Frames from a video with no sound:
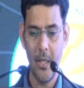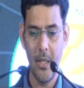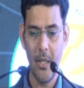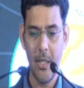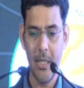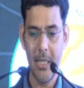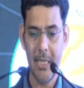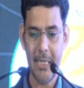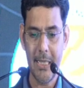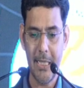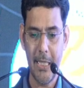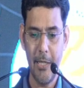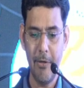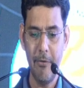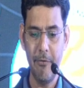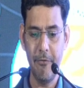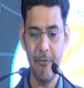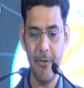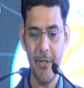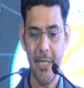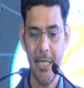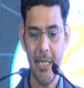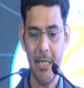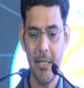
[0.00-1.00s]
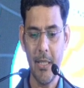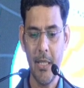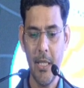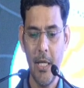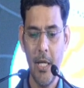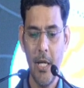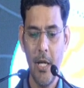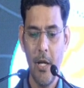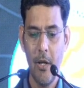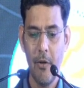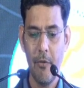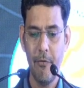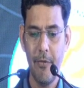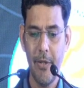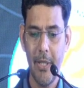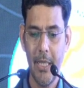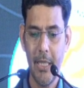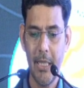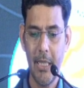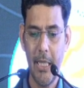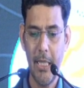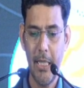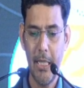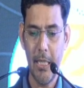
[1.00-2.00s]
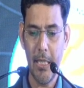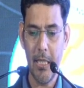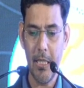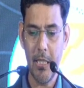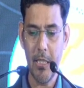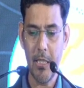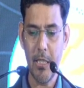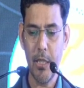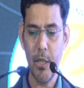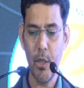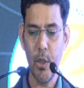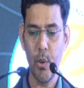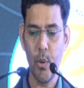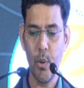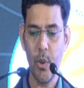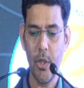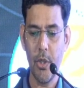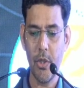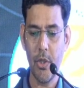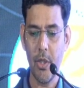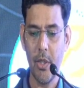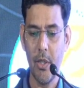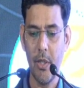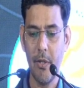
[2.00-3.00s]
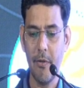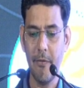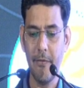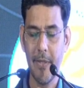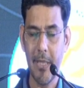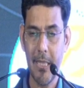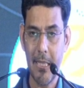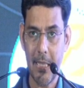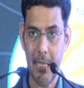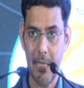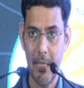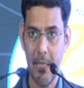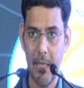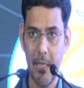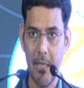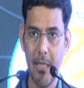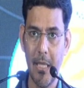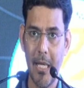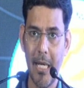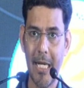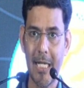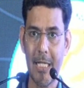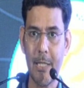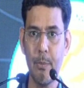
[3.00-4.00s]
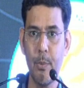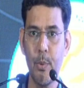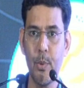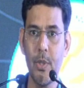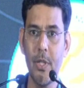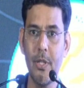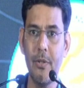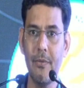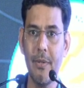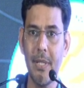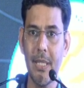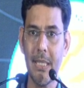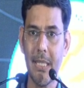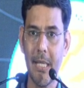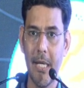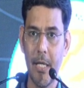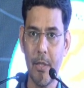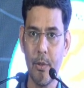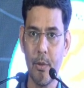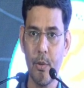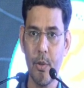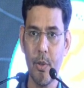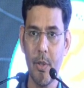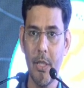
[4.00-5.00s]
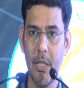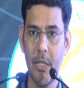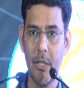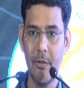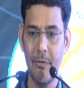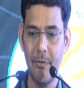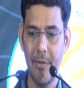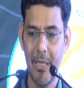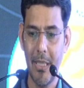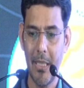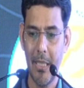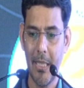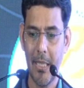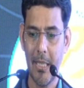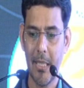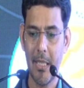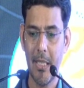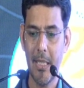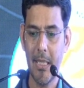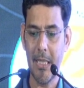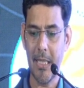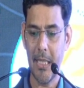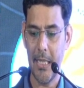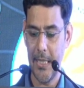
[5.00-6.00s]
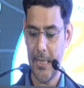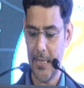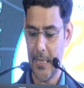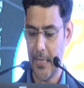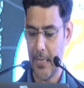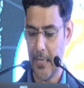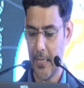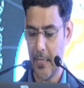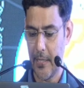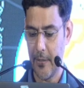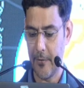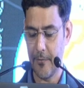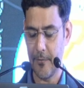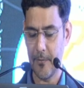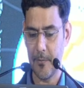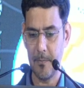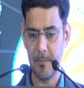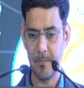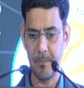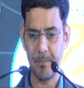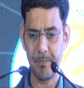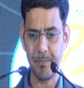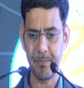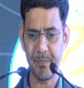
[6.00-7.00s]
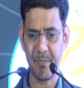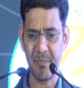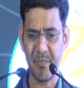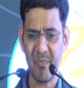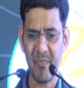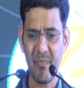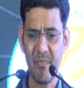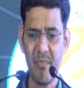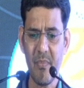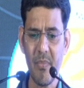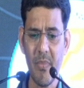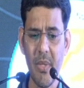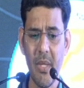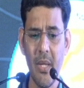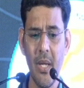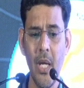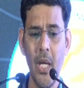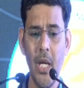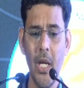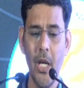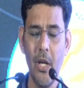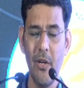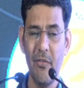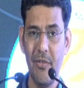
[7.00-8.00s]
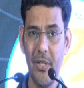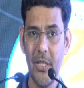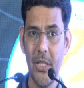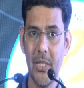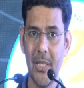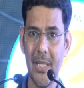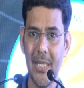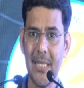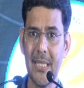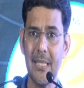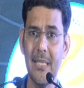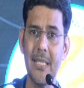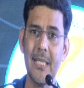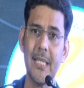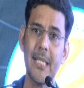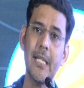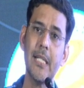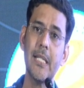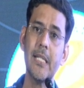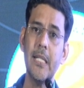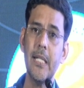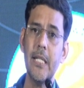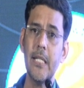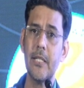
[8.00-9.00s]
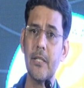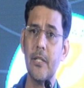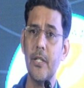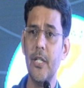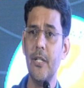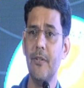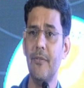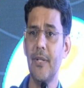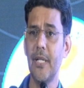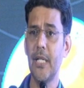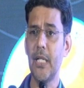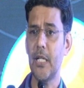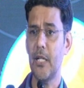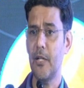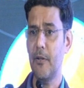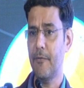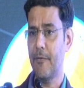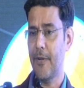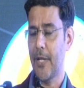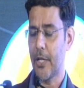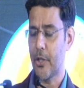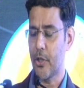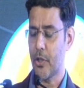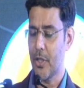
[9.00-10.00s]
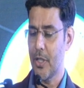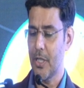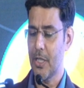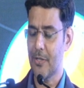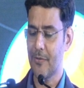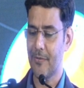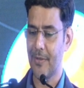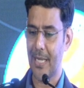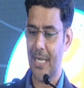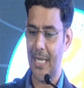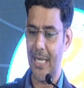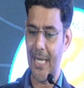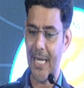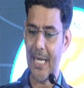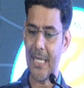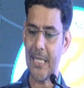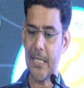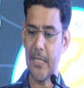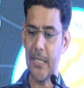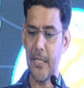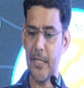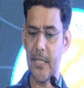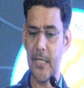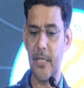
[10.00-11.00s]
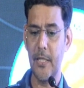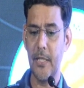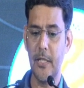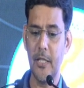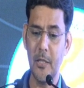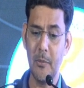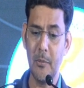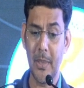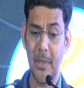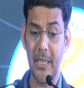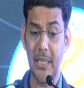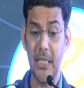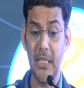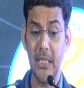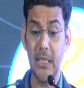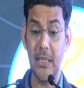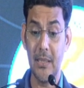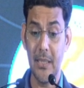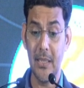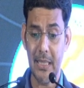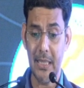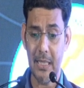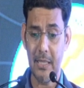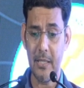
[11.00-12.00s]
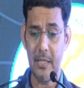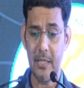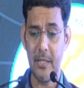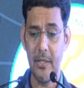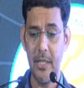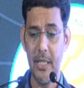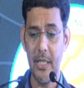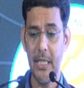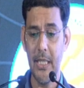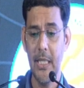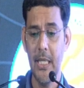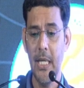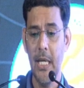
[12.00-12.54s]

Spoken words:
Same figure, where increasing duration of statin exposure was associated with decreased ACLF. We just discussed a study where infections were less in statin, but in this study,